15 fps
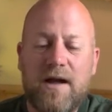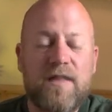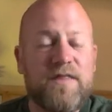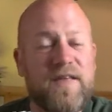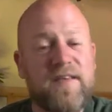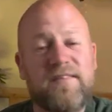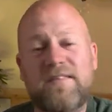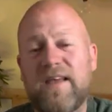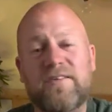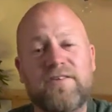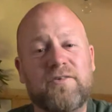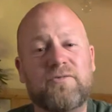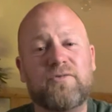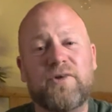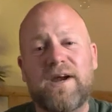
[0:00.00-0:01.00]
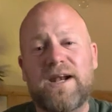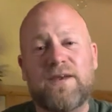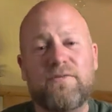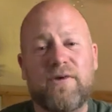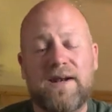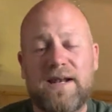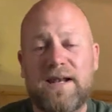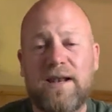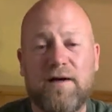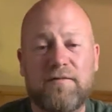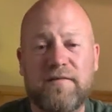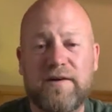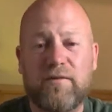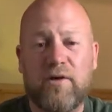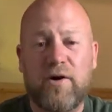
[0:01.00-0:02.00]
This is a really, really
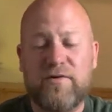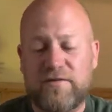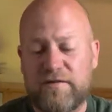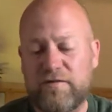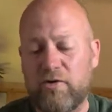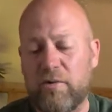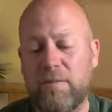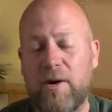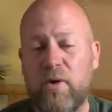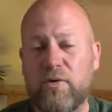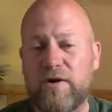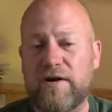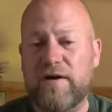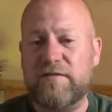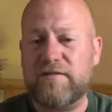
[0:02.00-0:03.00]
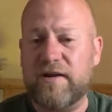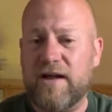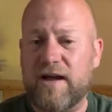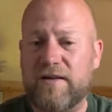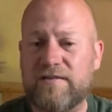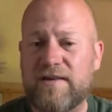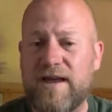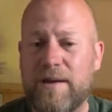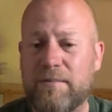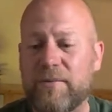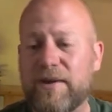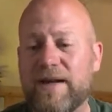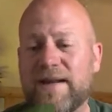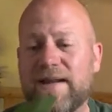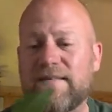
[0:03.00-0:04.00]
lovely rose if you're bold enough to cut it and
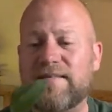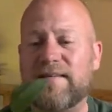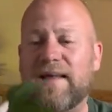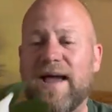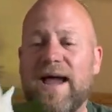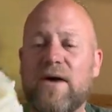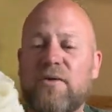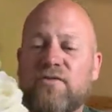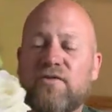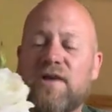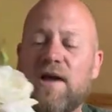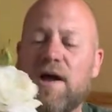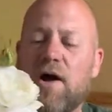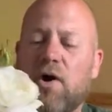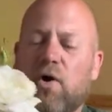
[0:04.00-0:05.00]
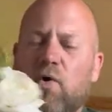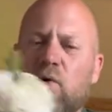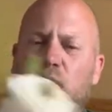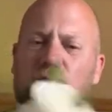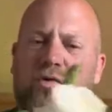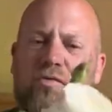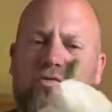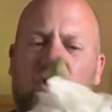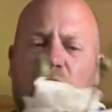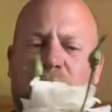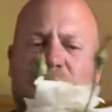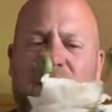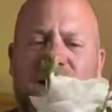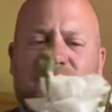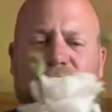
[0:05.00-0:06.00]
bring it into the house. All the
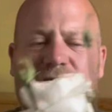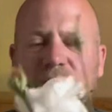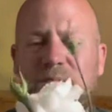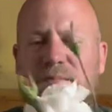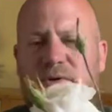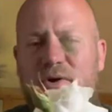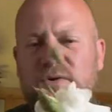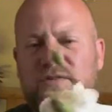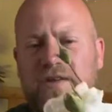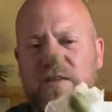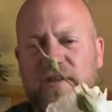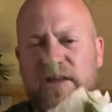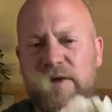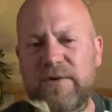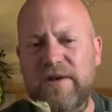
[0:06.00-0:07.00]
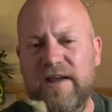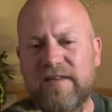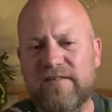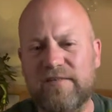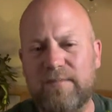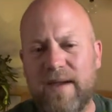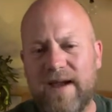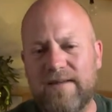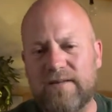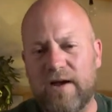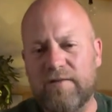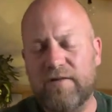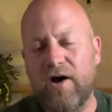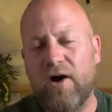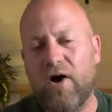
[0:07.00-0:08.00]
romance and beauty that you would expect
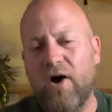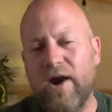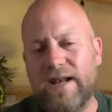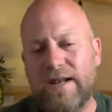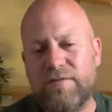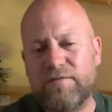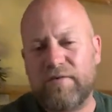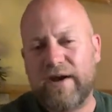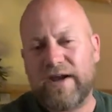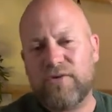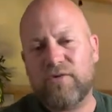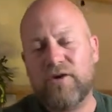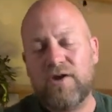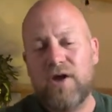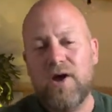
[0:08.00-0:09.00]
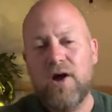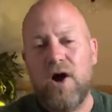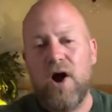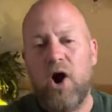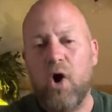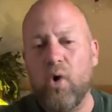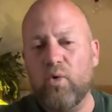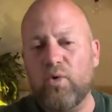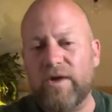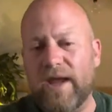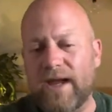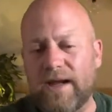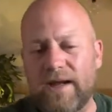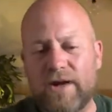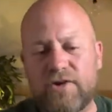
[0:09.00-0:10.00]
of a highly fragrant old
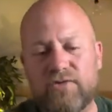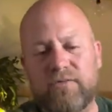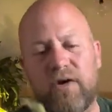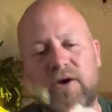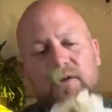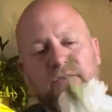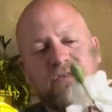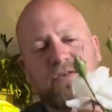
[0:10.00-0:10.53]
English rose.